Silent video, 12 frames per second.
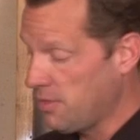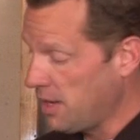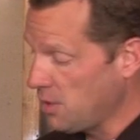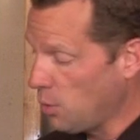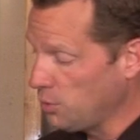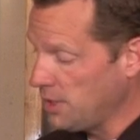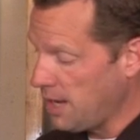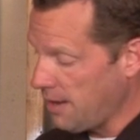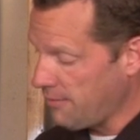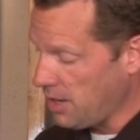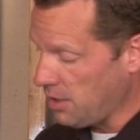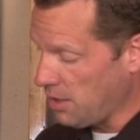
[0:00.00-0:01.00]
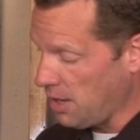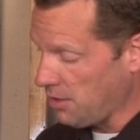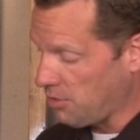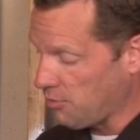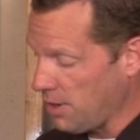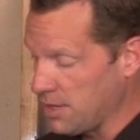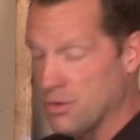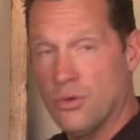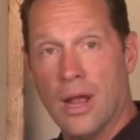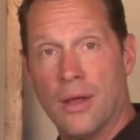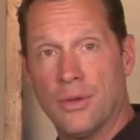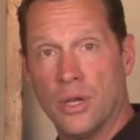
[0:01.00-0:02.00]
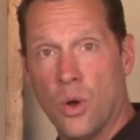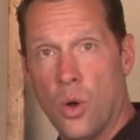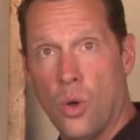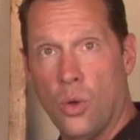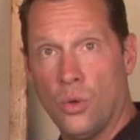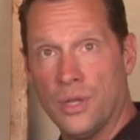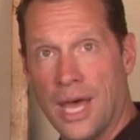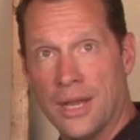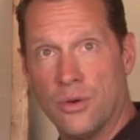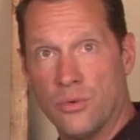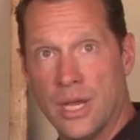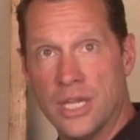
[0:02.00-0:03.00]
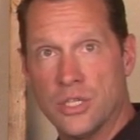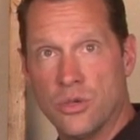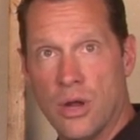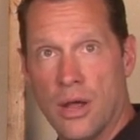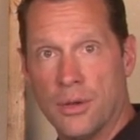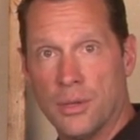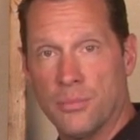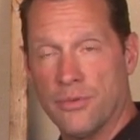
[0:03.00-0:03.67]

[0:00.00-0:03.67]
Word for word: they only have a, a threaded grounding hole, not a raised grounding